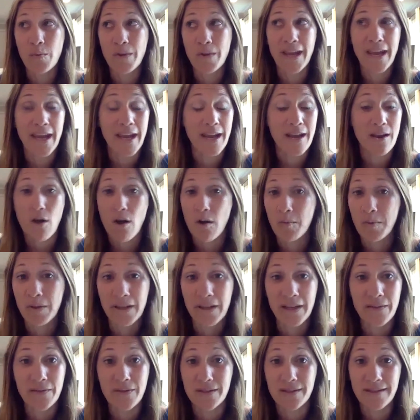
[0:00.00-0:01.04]
we can't all
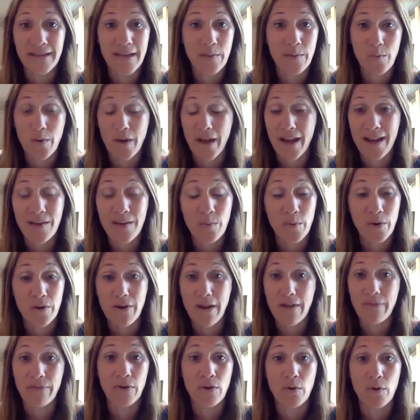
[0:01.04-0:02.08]
believe the same way, and we're
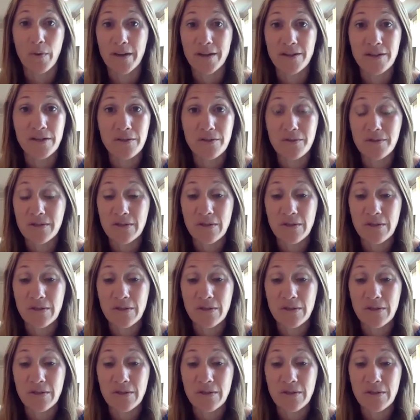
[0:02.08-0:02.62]
never going to.